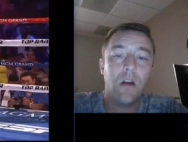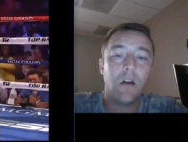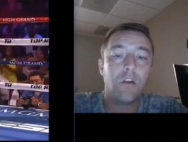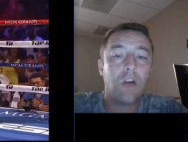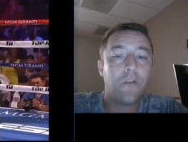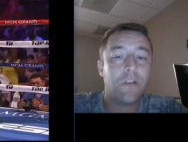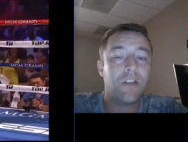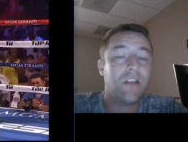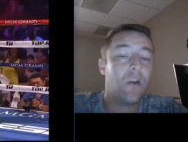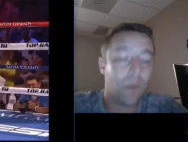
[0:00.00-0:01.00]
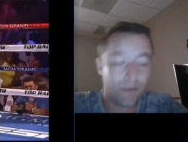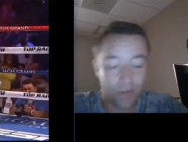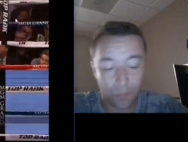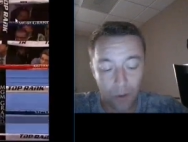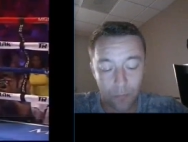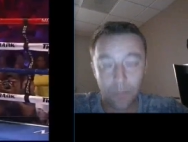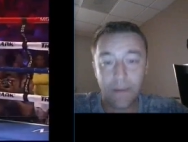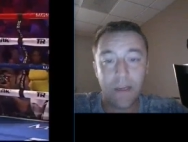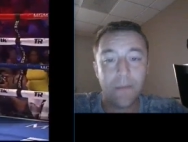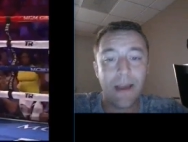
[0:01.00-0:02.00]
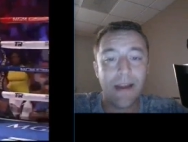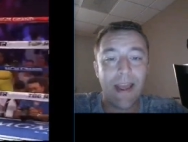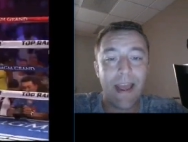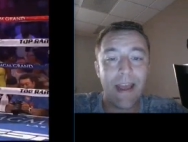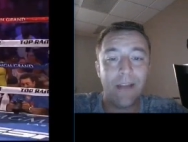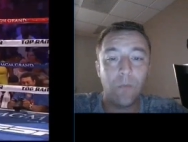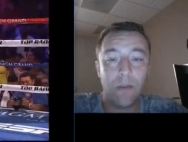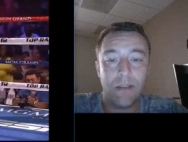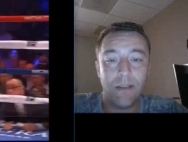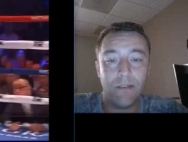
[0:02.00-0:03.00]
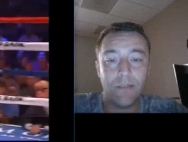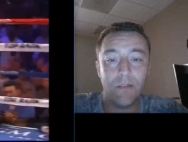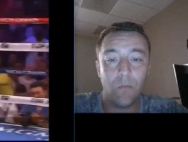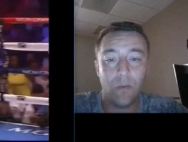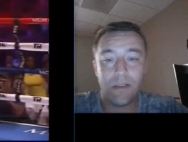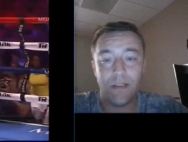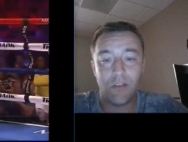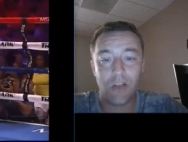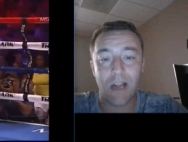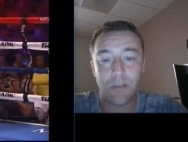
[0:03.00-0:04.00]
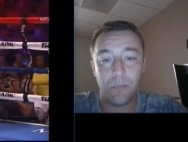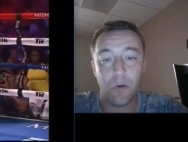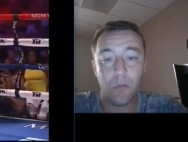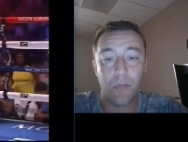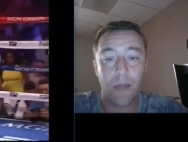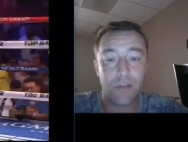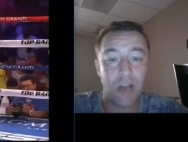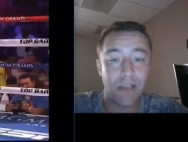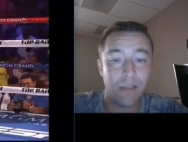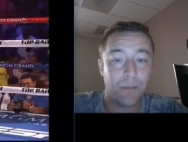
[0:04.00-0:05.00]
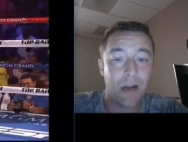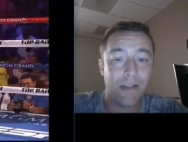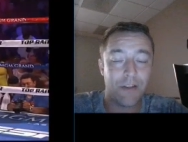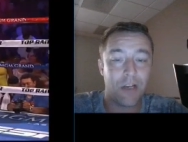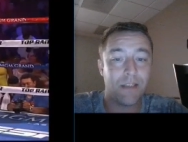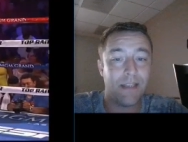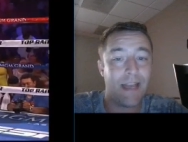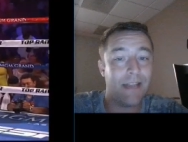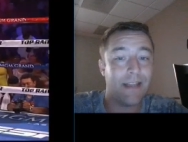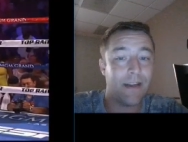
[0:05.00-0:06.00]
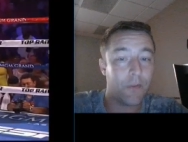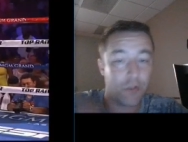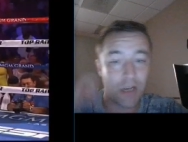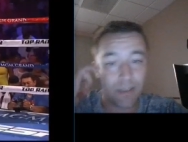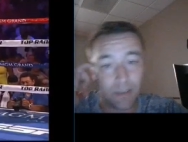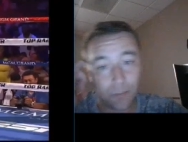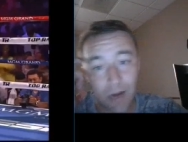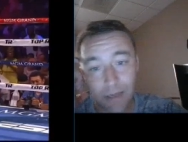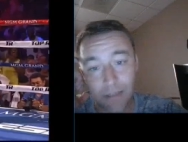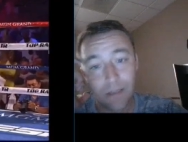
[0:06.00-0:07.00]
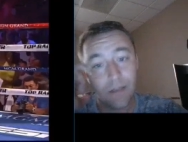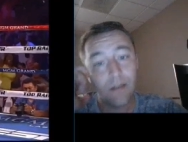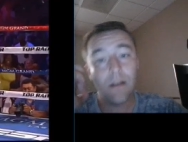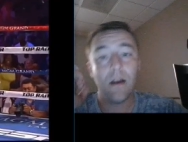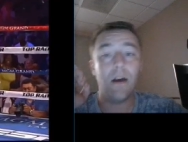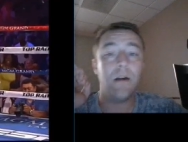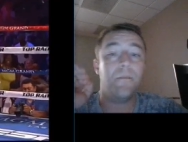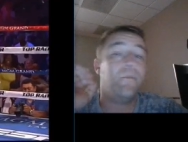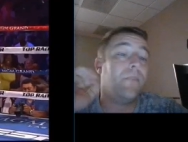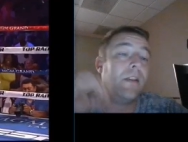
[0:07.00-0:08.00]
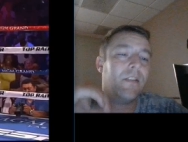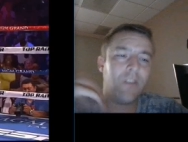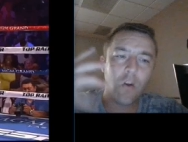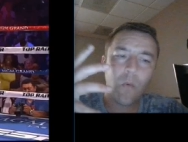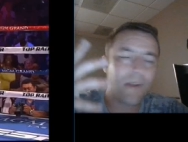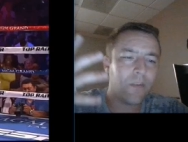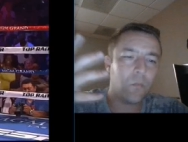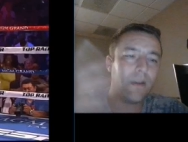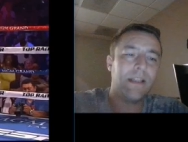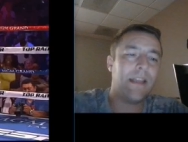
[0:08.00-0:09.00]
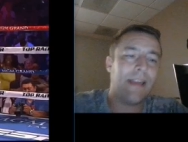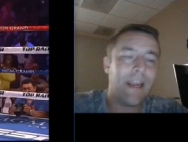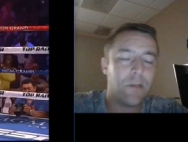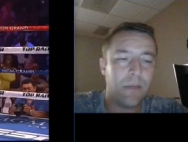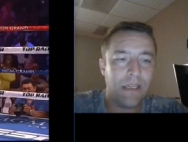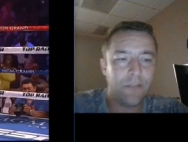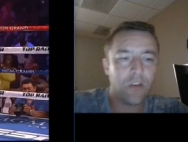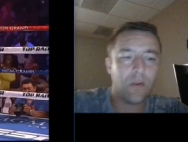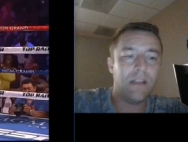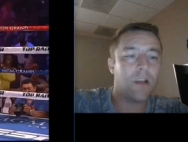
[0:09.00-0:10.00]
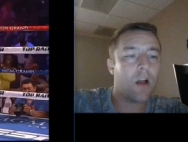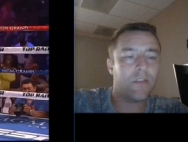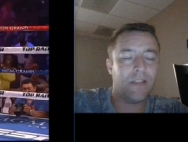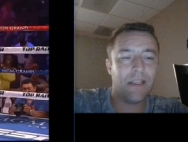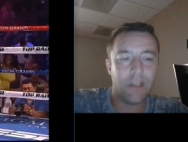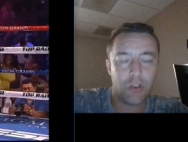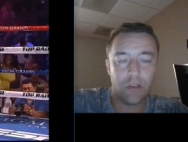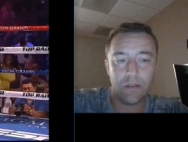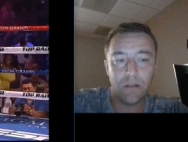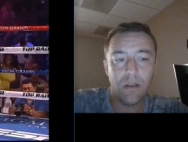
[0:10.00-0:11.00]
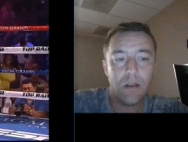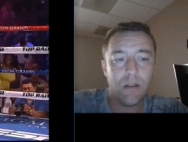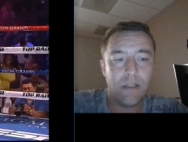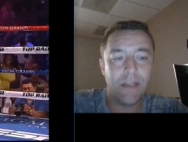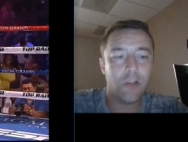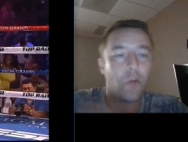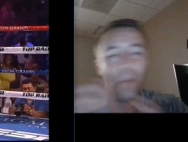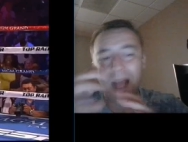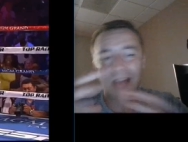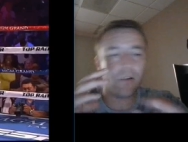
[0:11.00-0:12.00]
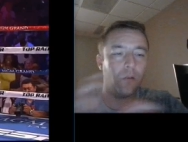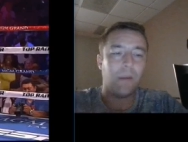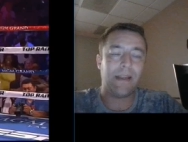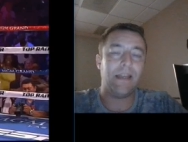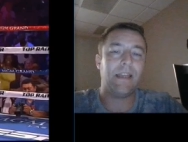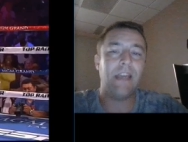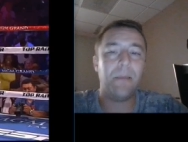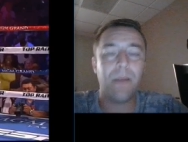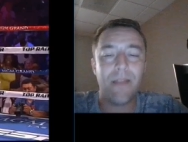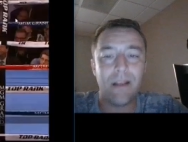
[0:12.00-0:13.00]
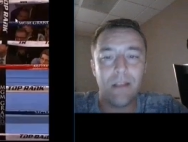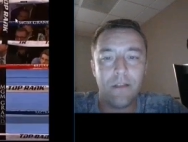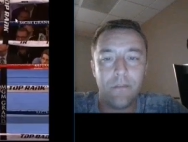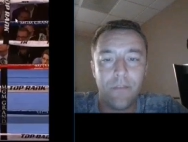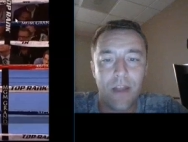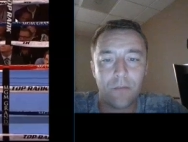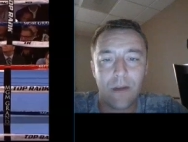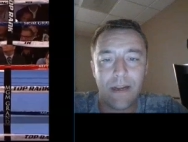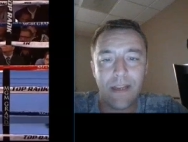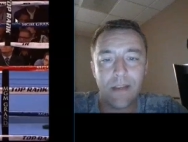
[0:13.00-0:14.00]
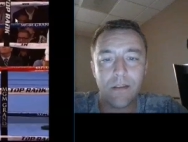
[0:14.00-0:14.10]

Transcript: Crawford still winds up probably coming out ahead with these with these shots. Boom, that shot to the body, that shot to the head, that other shot to the body. Um, still winds up winning the engagement, even though he lost the initial the initial battle by getting hit by that left that right hand.